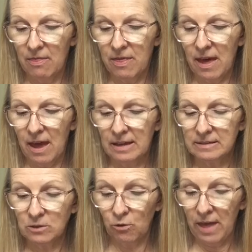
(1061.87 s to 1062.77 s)
the,
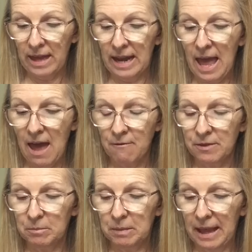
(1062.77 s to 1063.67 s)
so that half
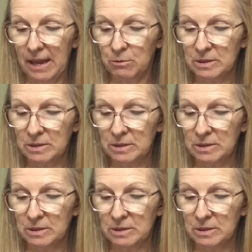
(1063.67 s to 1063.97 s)
the blade